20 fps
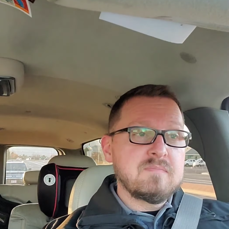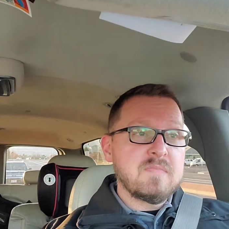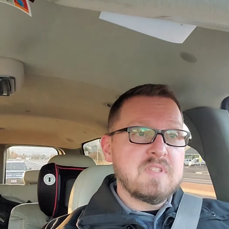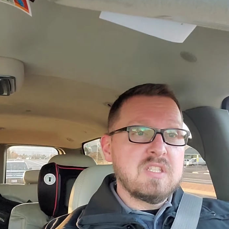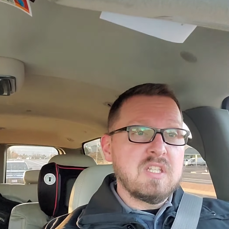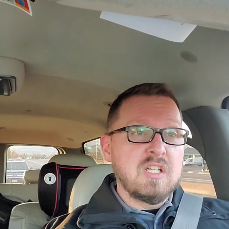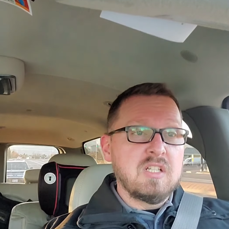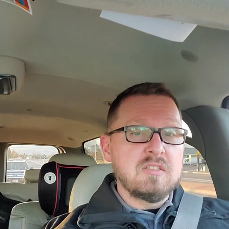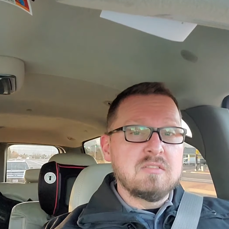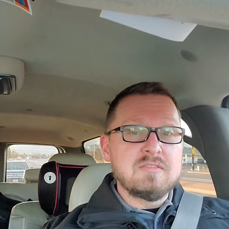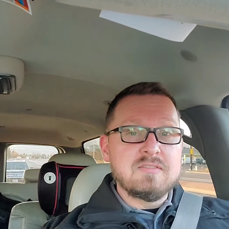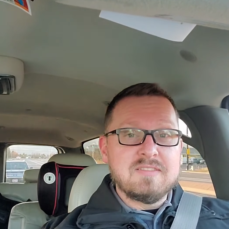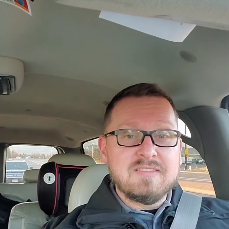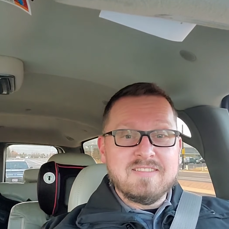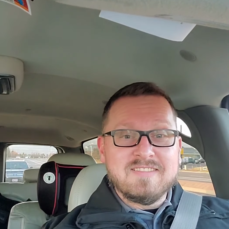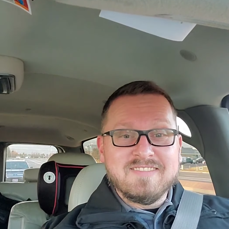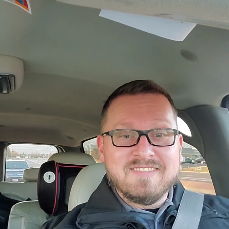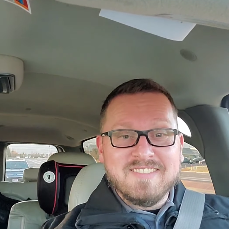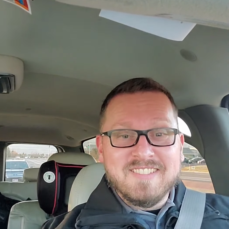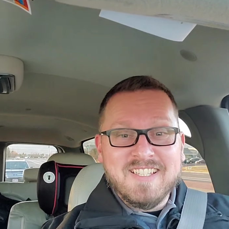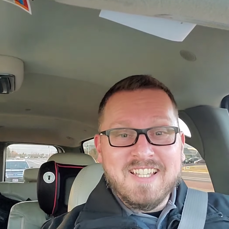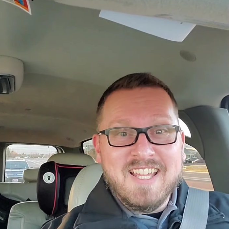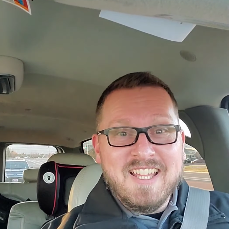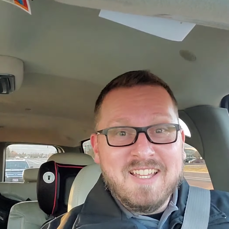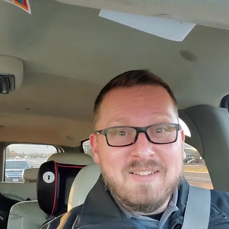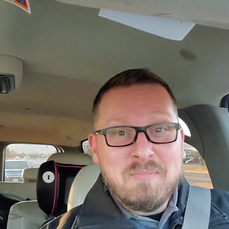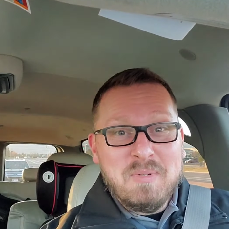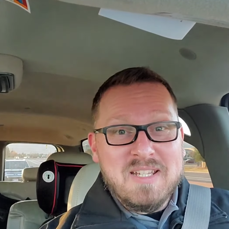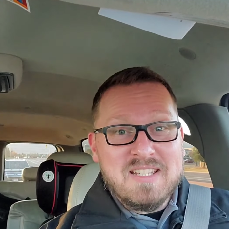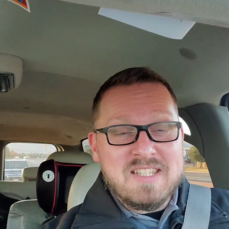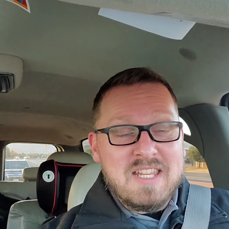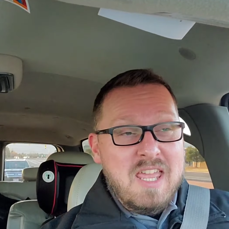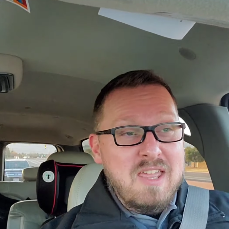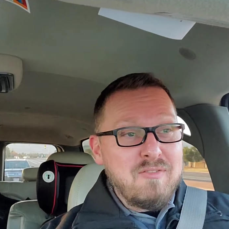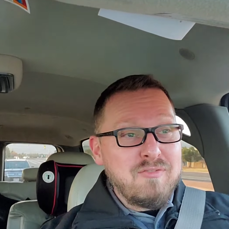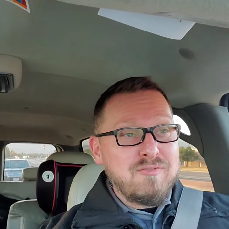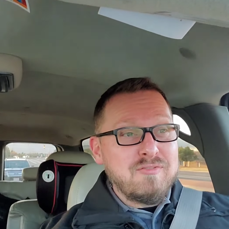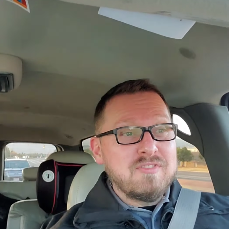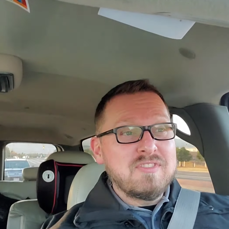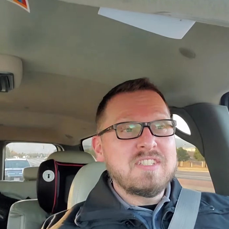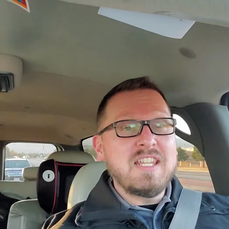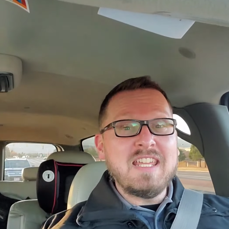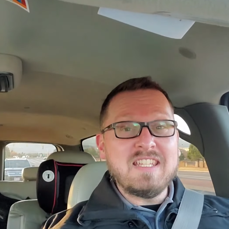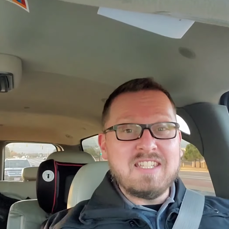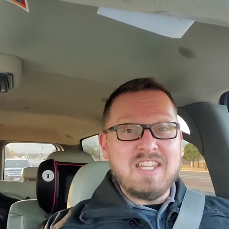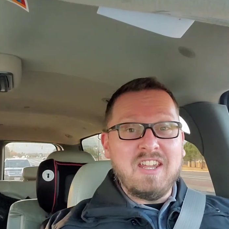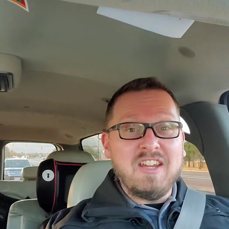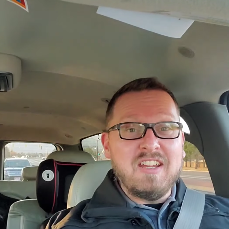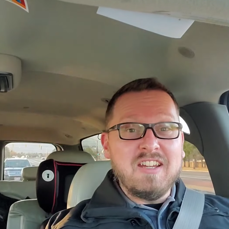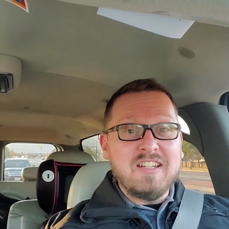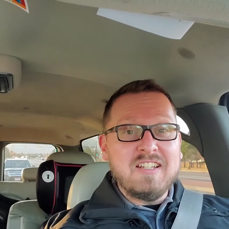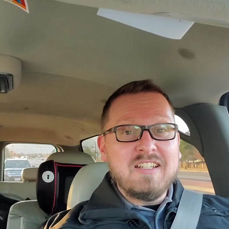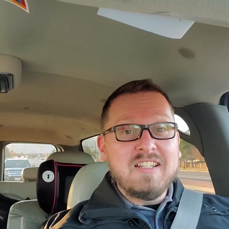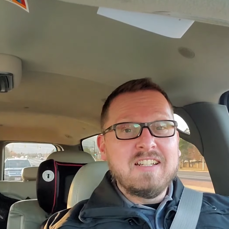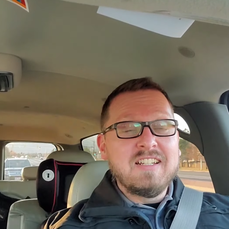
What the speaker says: so be safe, take care,